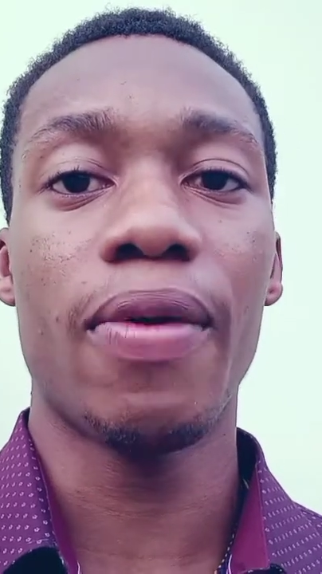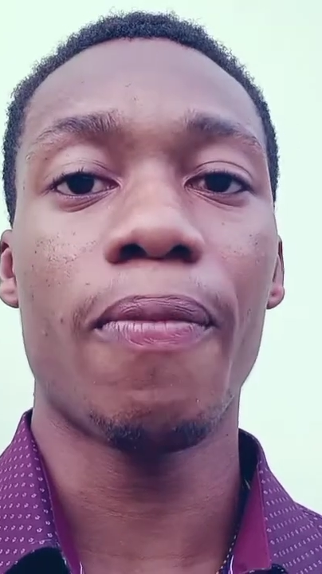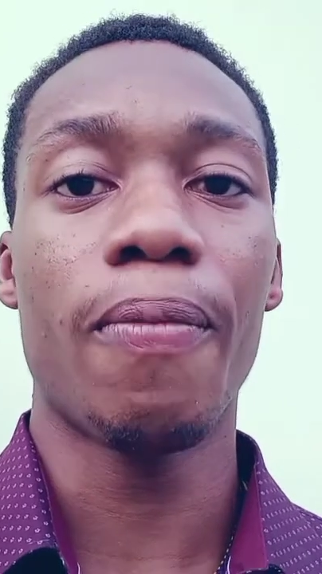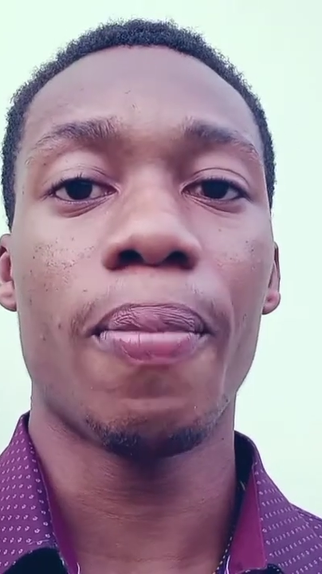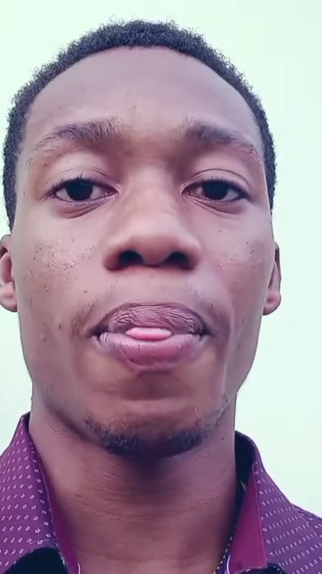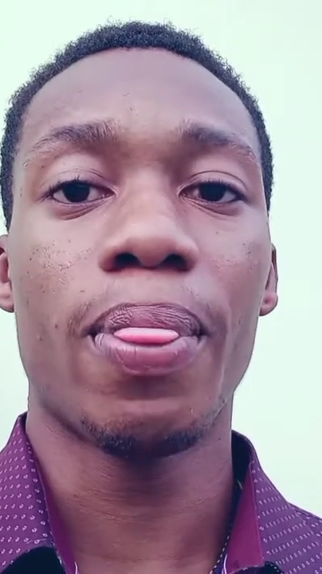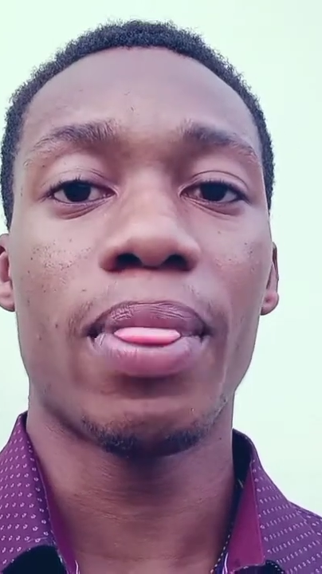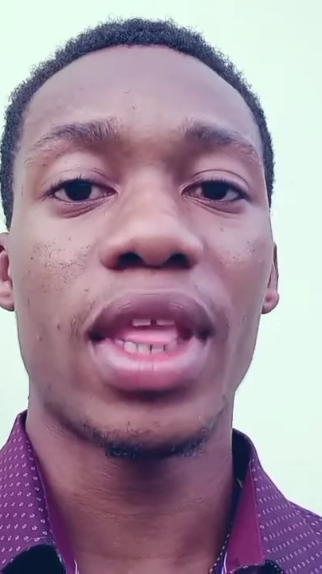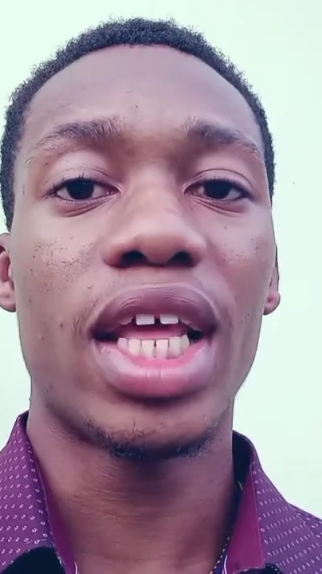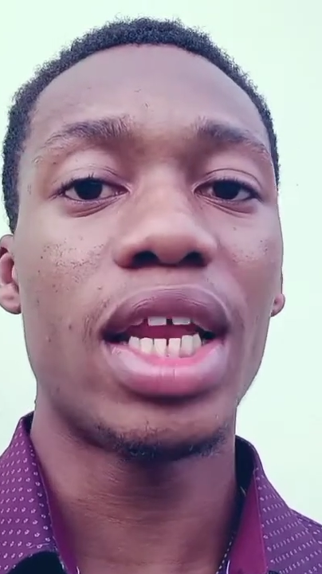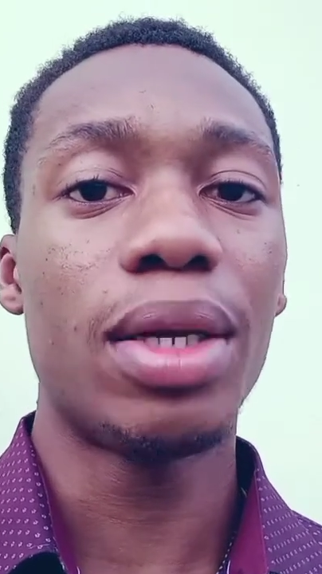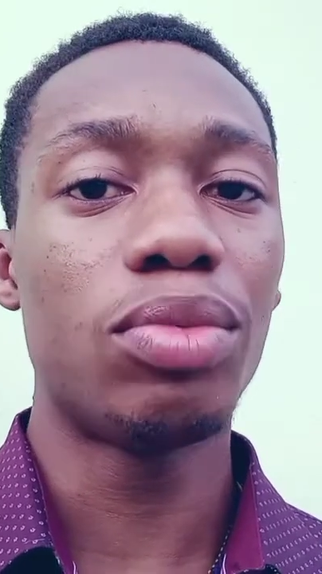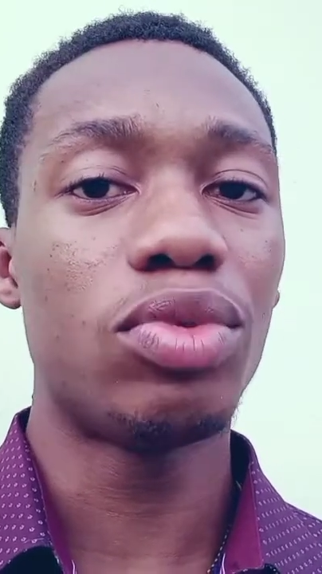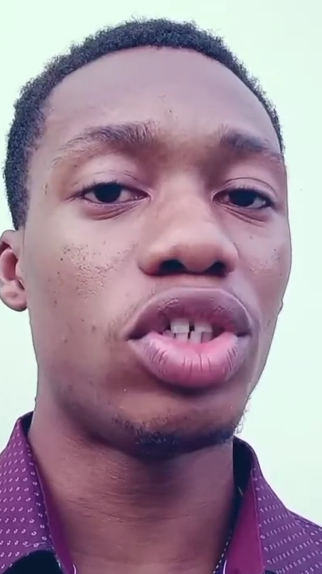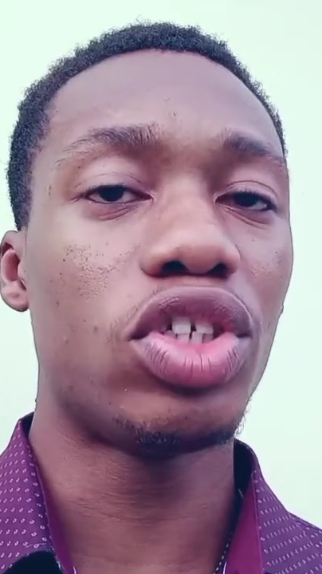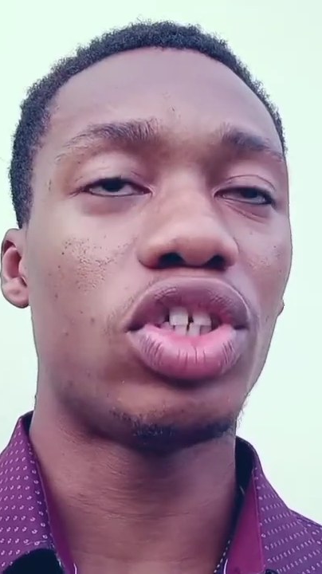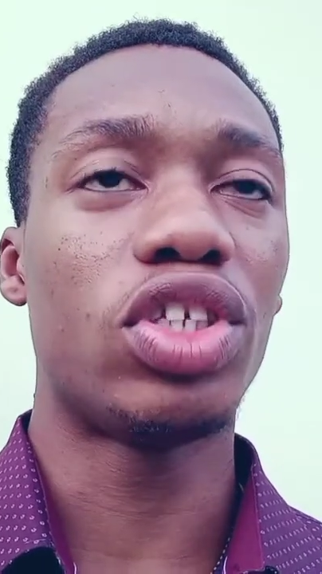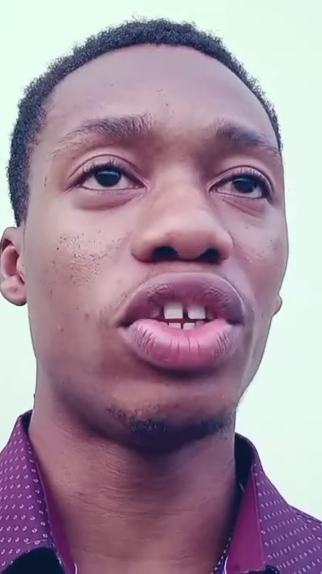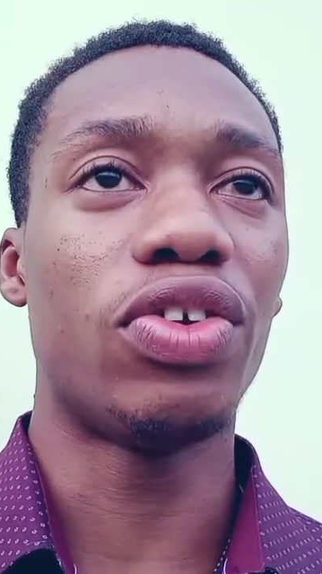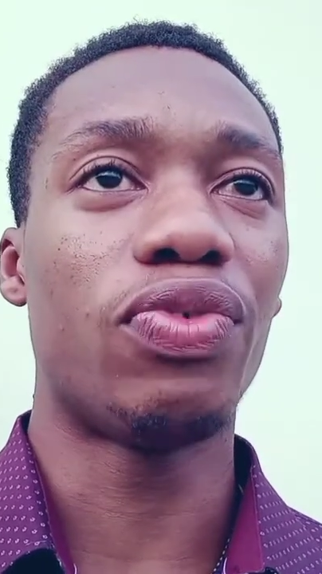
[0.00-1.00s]
Let them do it to the
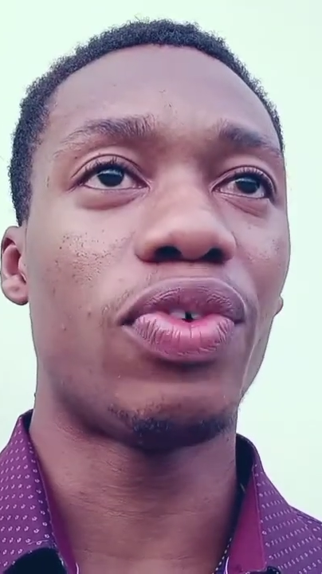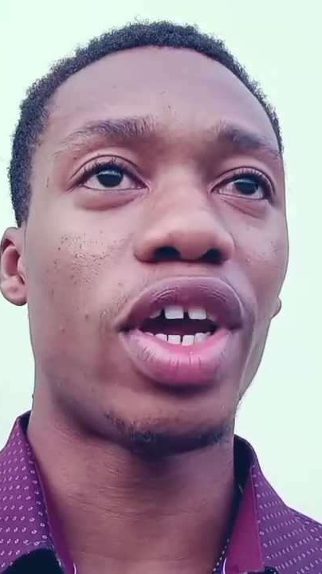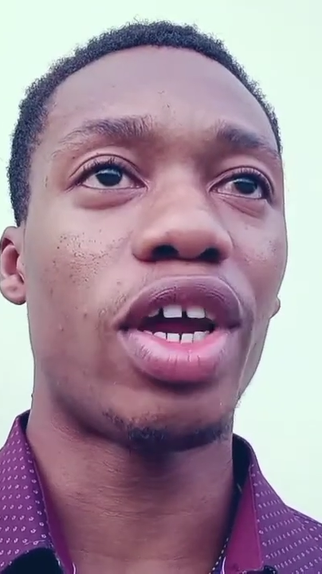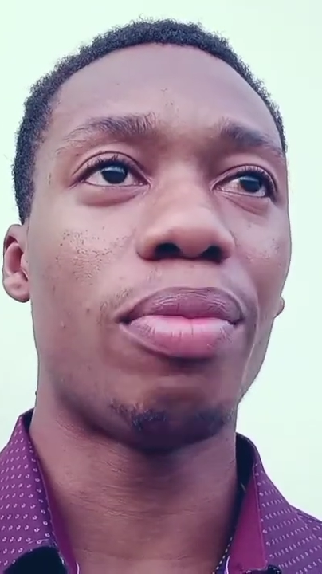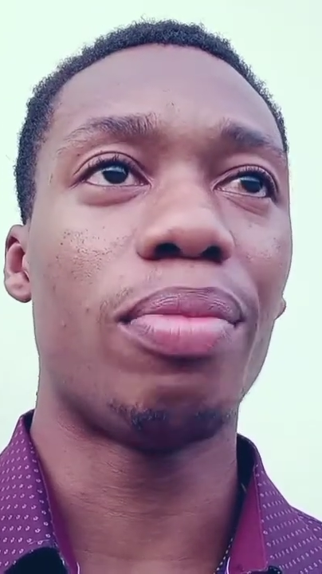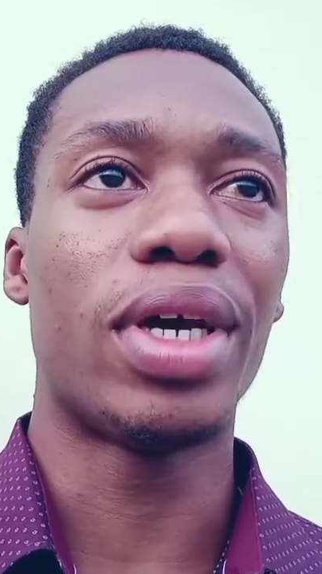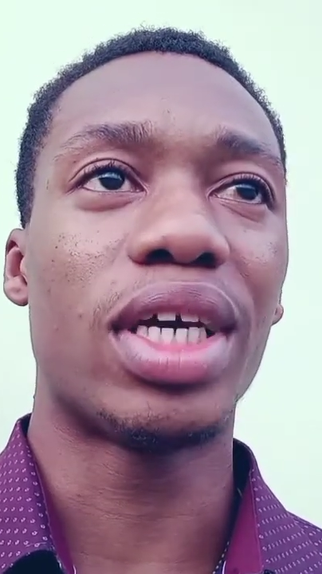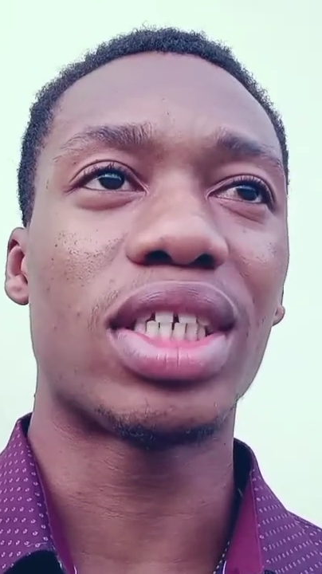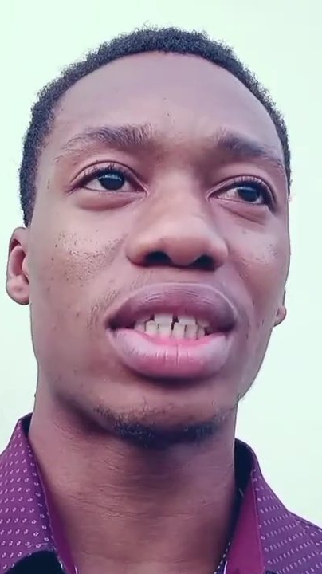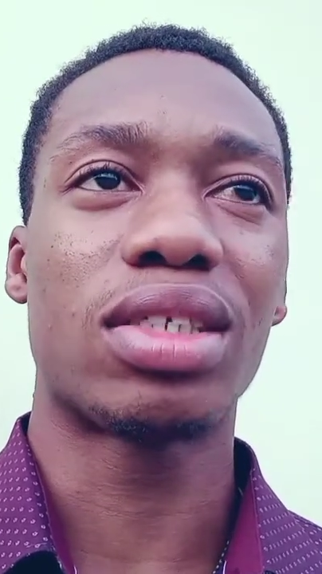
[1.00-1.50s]
very best.